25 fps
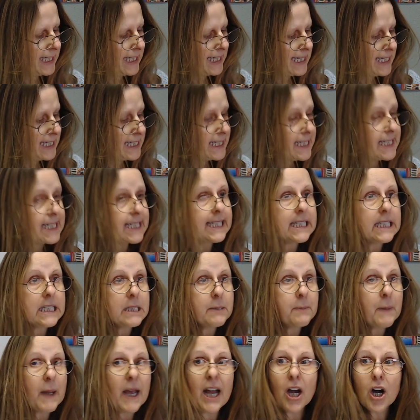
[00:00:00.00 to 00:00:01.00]
In
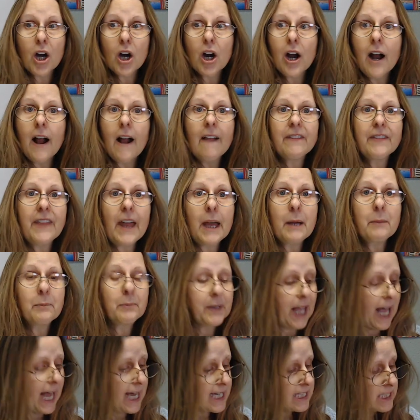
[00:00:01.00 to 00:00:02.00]
despair, they
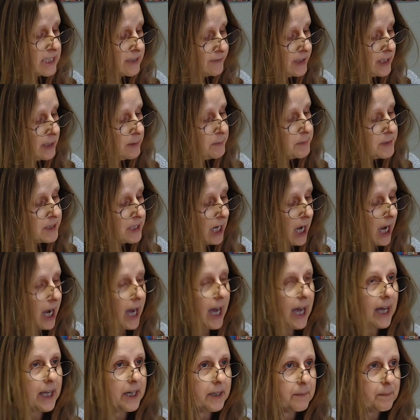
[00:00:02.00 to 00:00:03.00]
blasphemed
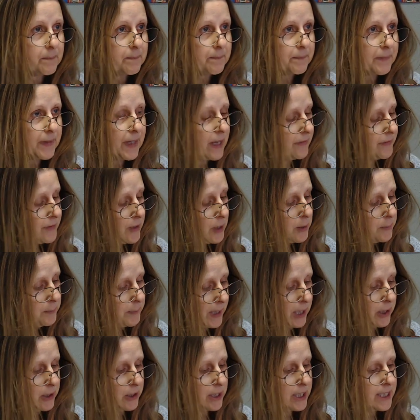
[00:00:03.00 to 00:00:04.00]
God, their
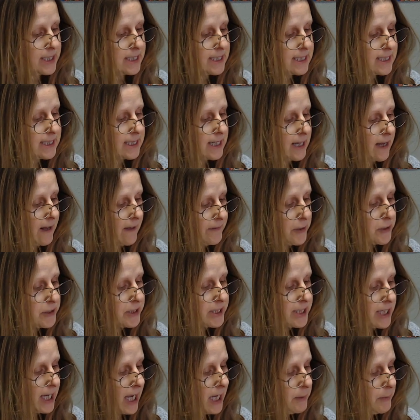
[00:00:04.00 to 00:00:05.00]
parents, their
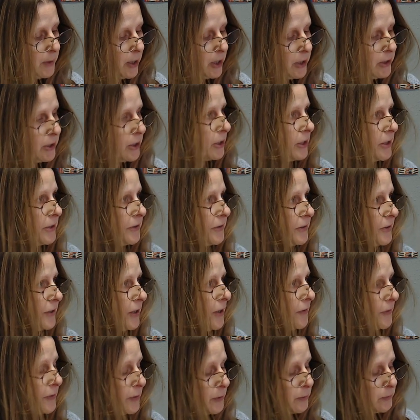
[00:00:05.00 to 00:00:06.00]
time on earth,
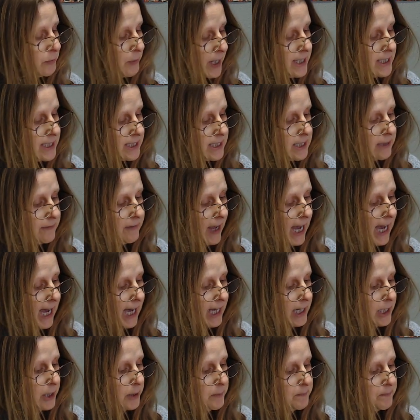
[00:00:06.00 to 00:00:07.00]
the race of
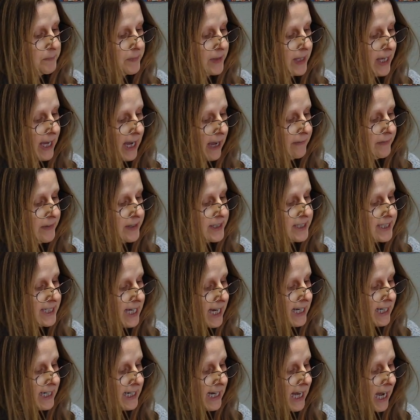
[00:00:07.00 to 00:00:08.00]
Adam, and the day
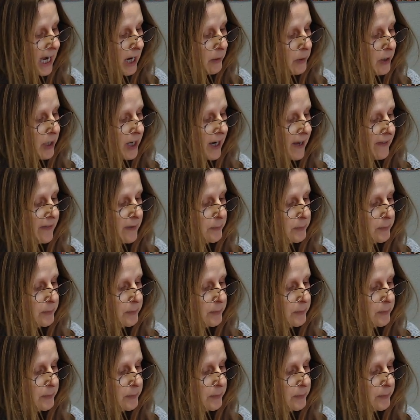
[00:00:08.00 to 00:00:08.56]
and hour, and the